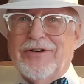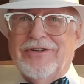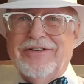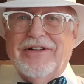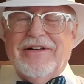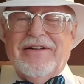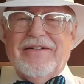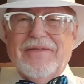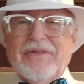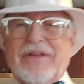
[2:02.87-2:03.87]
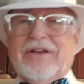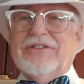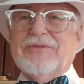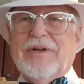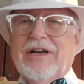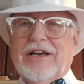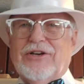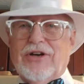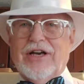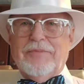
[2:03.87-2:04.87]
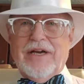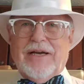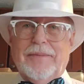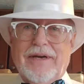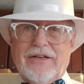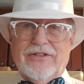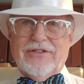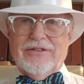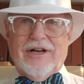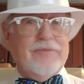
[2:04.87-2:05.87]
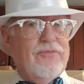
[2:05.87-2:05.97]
good. Because when I cook, I make a mess. I'm